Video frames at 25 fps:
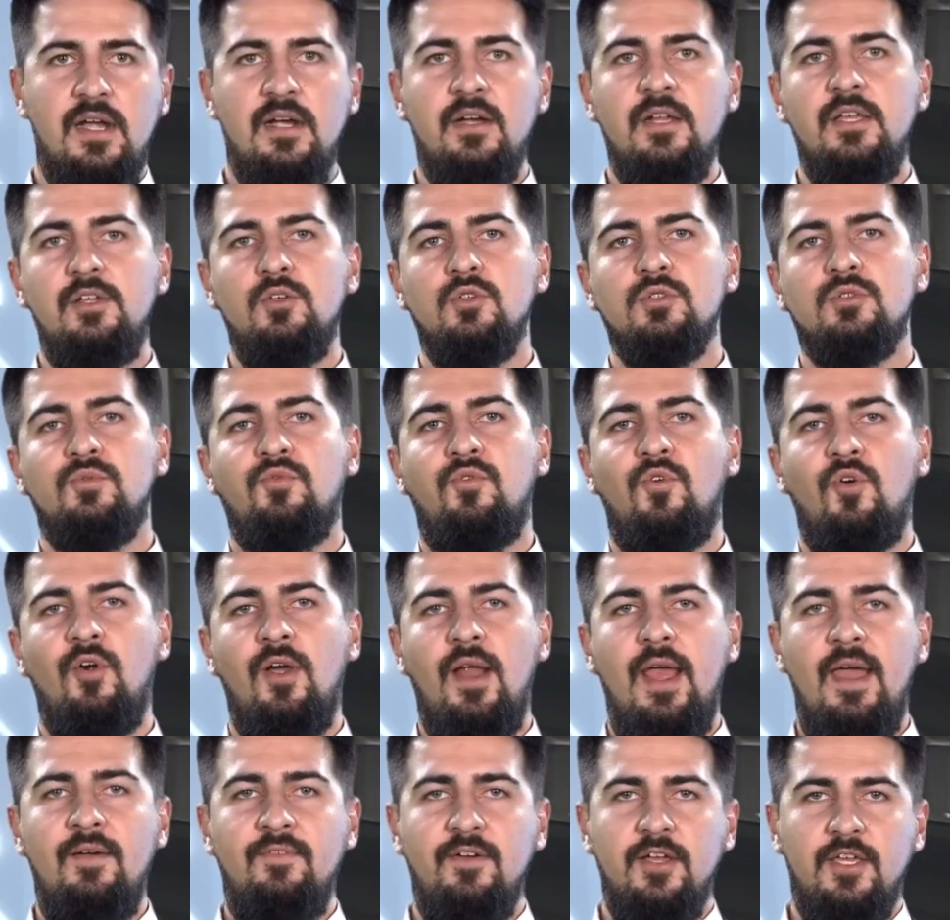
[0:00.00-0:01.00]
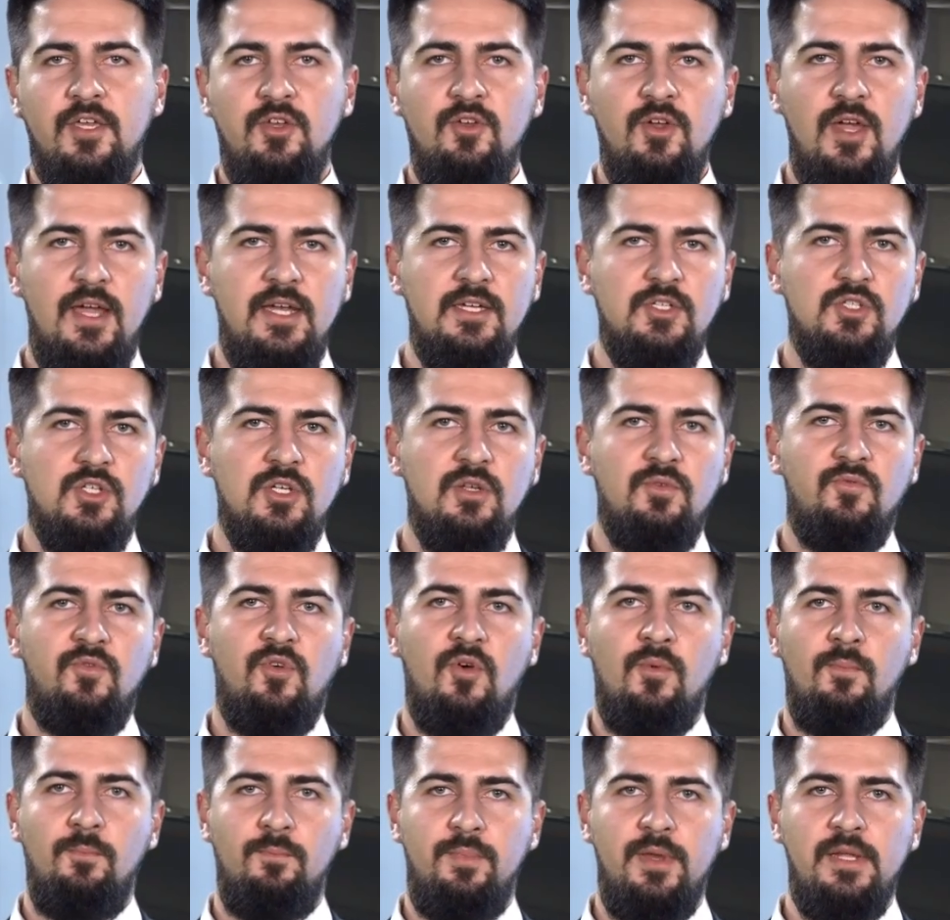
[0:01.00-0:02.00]
are used for evacuation
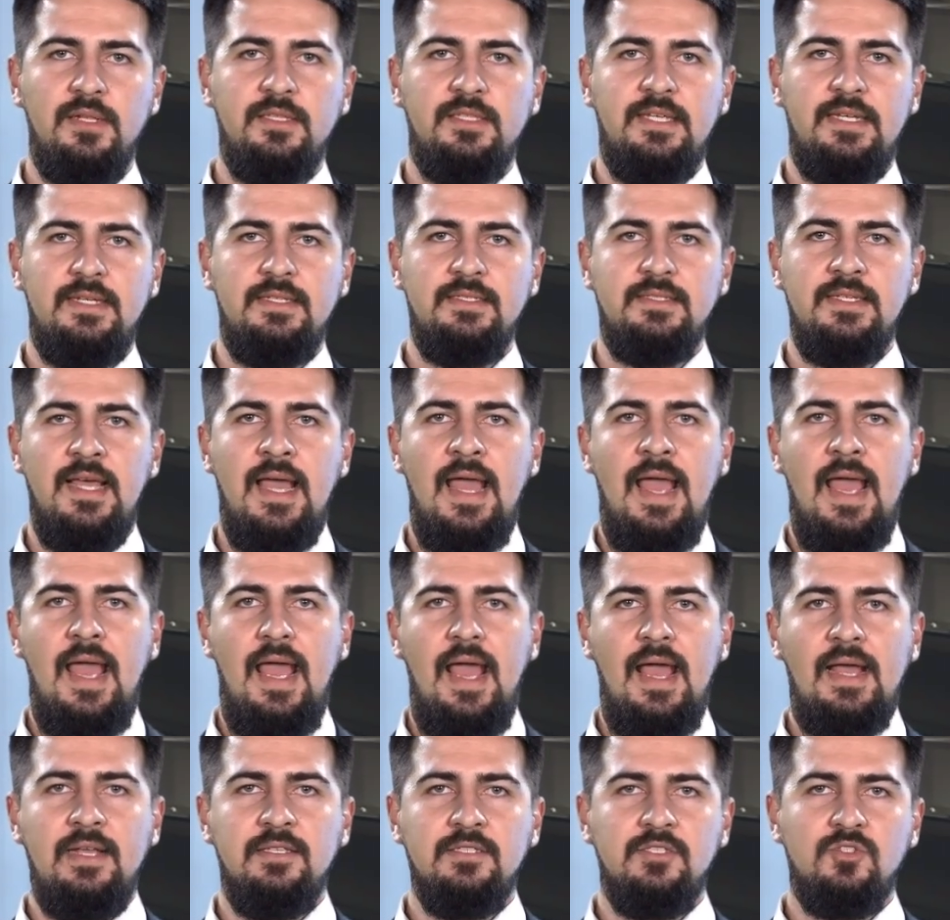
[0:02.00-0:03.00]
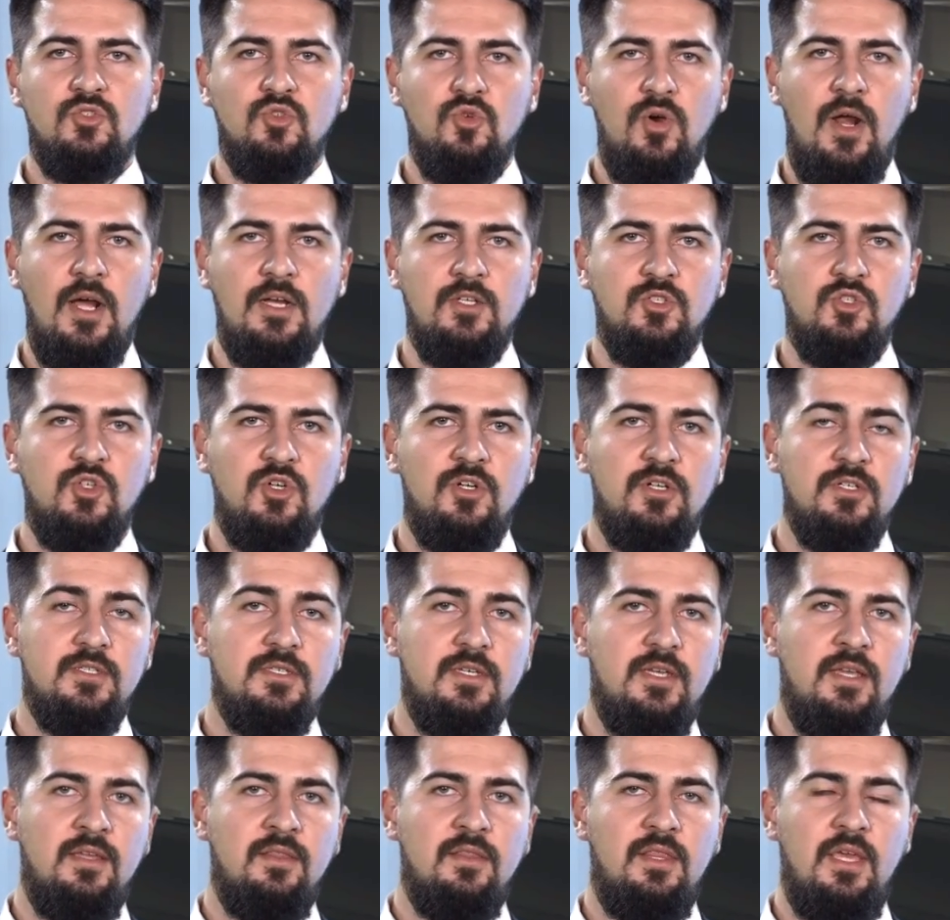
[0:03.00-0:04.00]
from buildings and structures
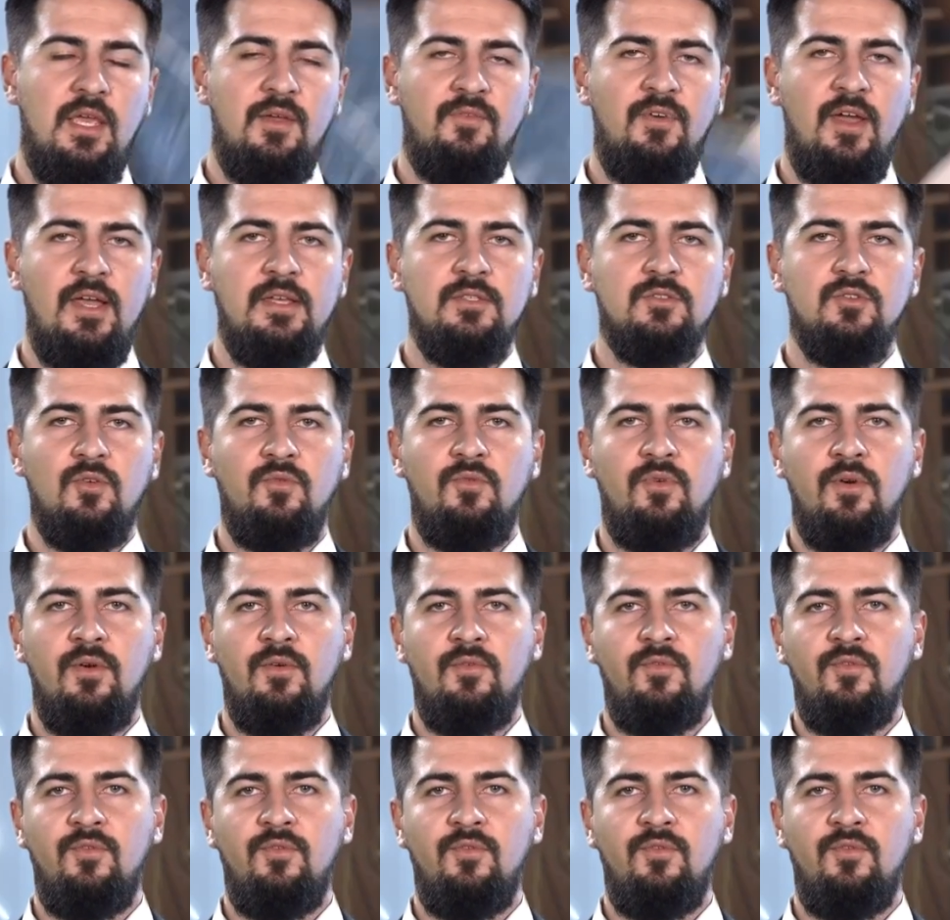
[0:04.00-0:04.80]
in the event of a